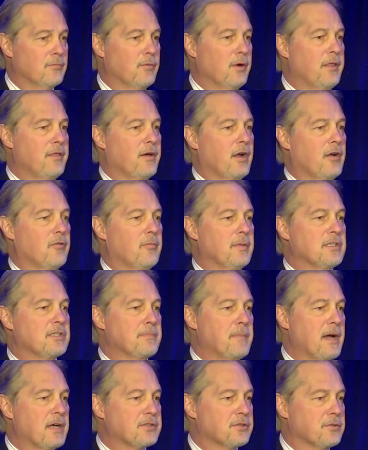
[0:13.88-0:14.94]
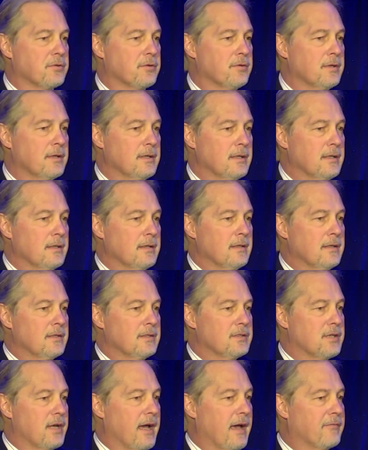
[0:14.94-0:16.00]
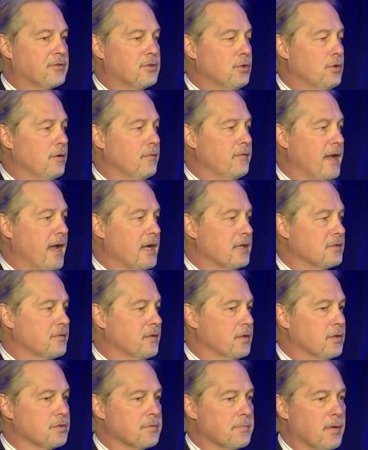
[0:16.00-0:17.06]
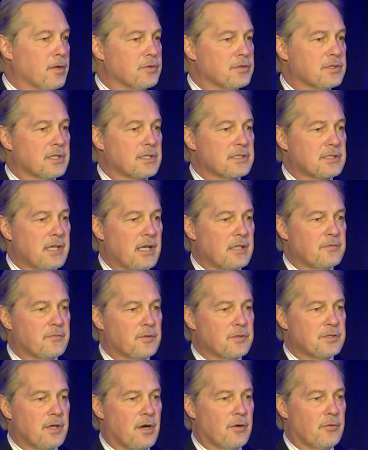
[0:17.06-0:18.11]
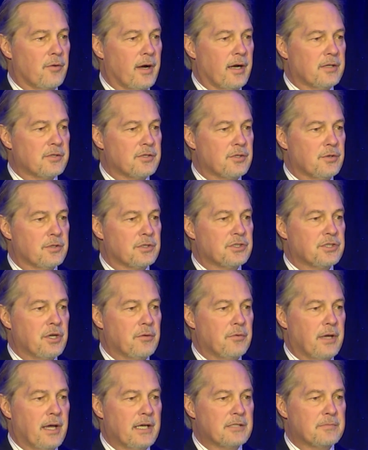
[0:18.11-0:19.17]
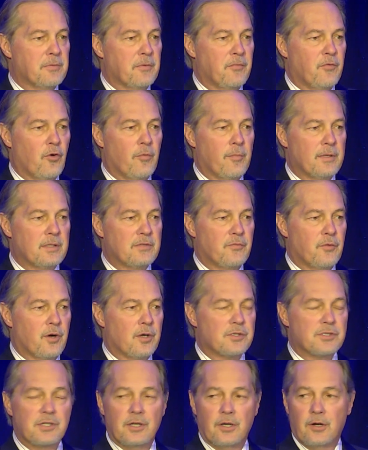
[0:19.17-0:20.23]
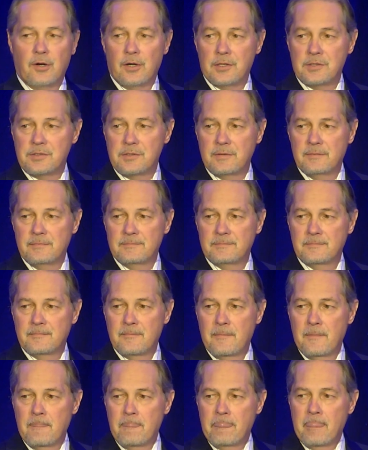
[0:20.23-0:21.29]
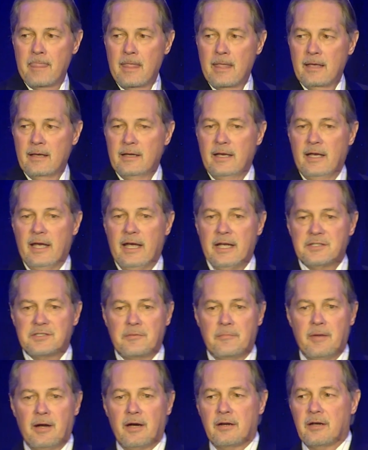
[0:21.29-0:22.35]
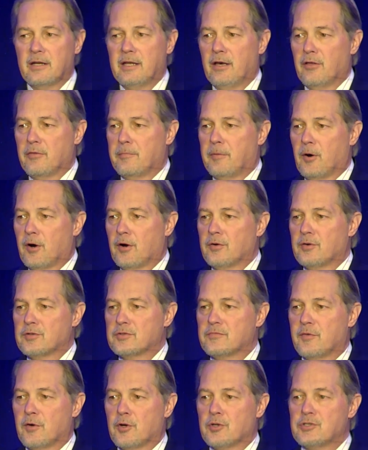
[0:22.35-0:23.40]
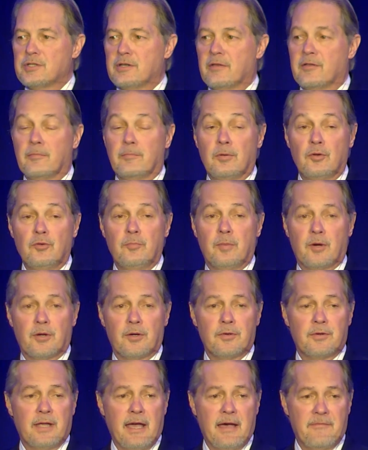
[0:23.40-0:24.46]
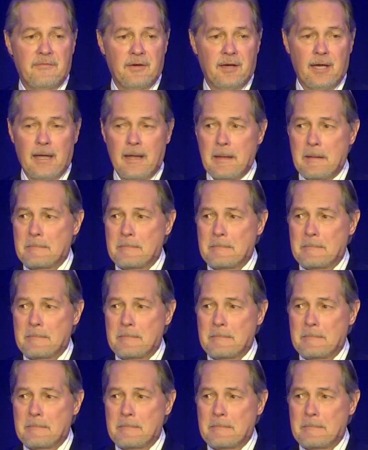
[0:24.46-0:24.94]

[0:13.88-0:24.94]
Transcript: we thought it would be special to have two of Nashville's most successful songwriters do a showcase performance for our stars. It's American Health Partners' version of the Bluebird Cafe.